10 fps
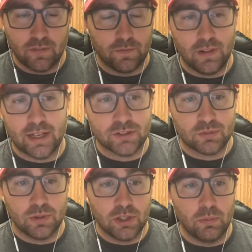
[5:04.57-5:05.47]
deflects
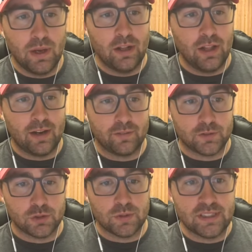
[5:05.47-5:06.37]
really well out of
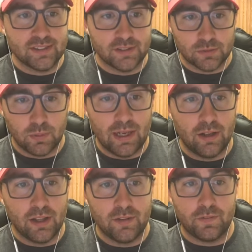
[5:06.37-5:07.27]
trees as
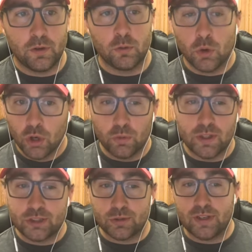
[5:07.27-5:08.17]
well if you
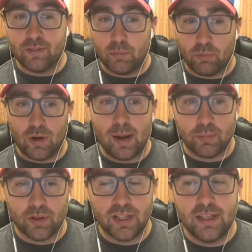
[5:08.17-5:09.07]
retrieve it
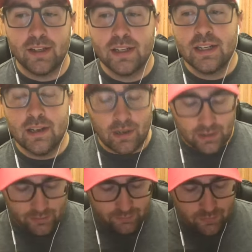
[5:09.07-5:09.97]
properly.
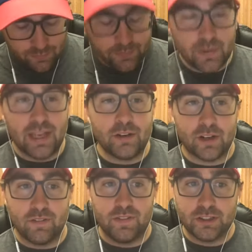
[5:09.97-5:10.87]
Um, and you
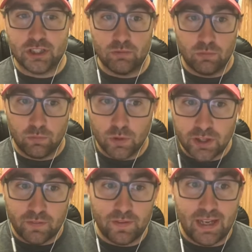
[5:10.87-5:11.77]
can fish it
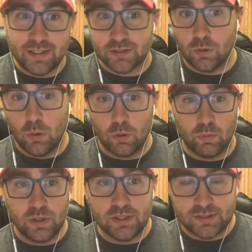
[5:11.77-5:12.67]
really fast or
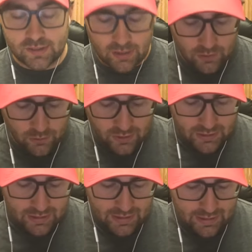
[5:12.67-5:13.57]
really slow.
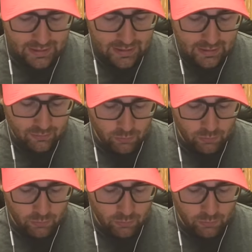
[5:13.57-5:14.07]
And